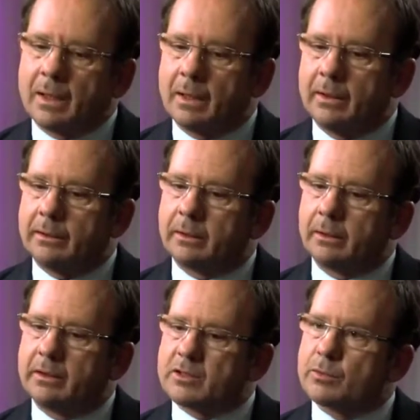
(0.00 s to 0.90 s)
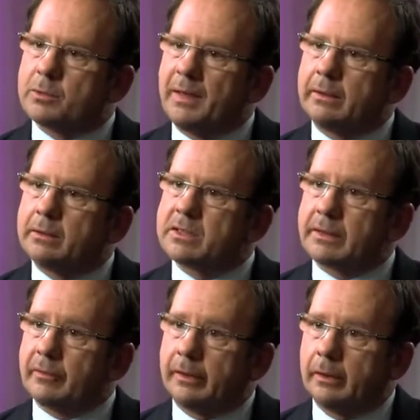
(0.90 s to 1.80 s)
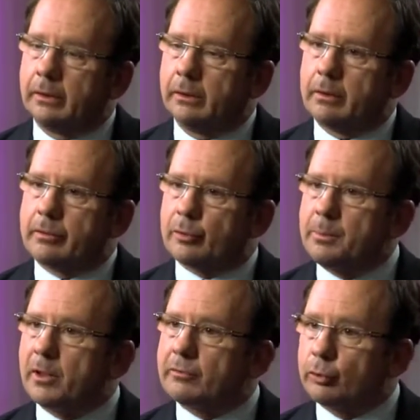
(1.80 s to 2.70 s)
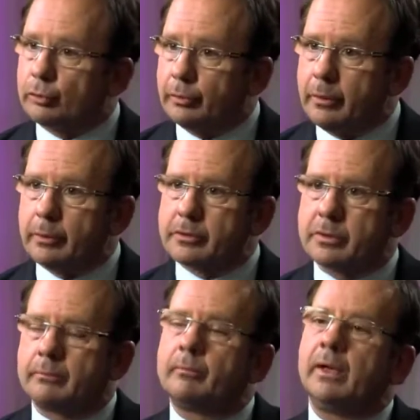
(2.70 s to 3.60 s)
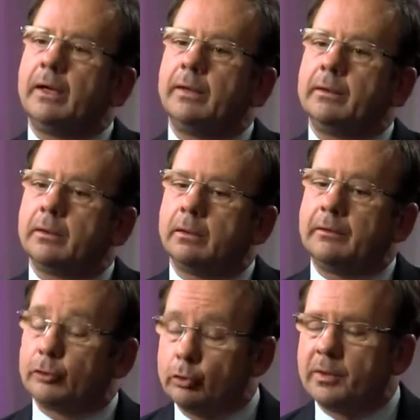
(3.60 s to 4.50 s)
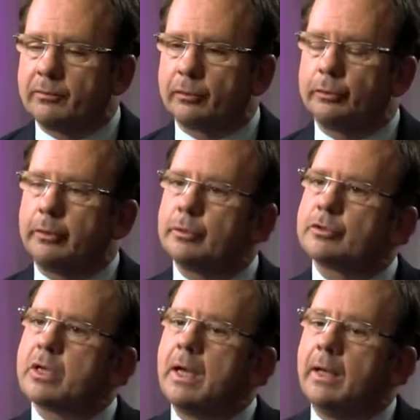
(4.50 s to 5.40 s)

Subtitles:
And this was a maintenance every 3 months for 2 years, and every 2 months for 2 years.